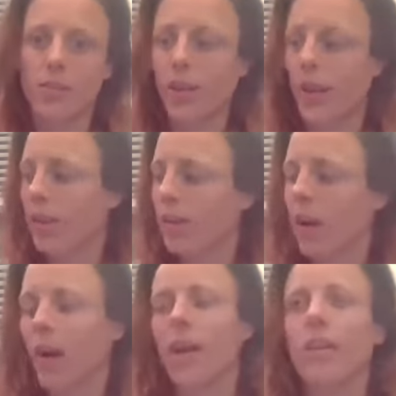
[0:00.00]
Okay, like
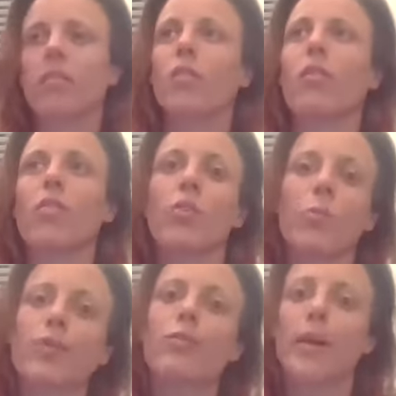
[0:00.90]
I love their
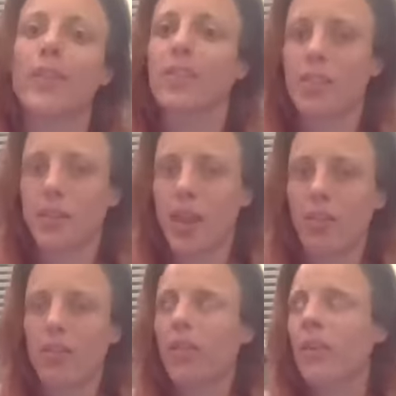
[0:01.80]
wiggle butts to
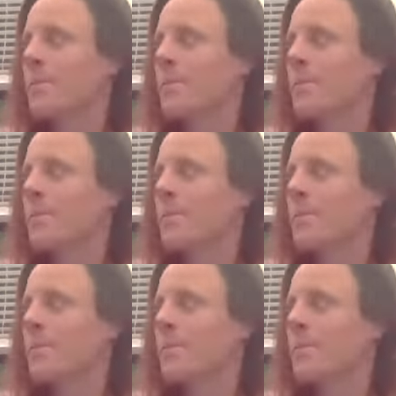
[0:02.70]
death.